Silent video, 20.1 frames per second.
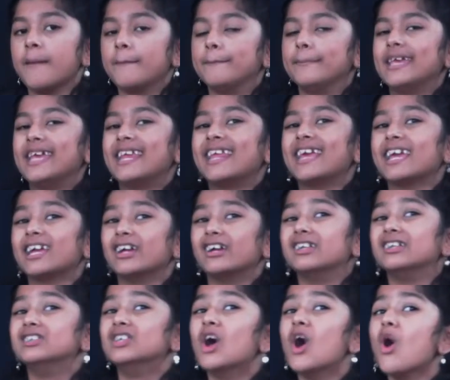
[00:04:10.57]
meaning
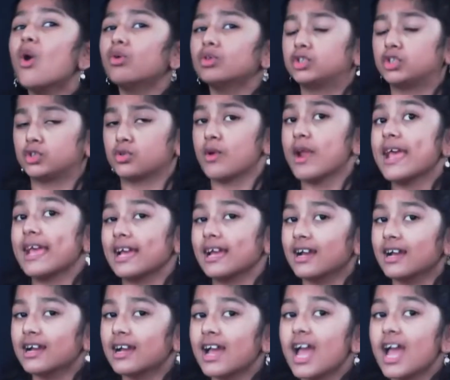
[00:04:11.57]
no drink.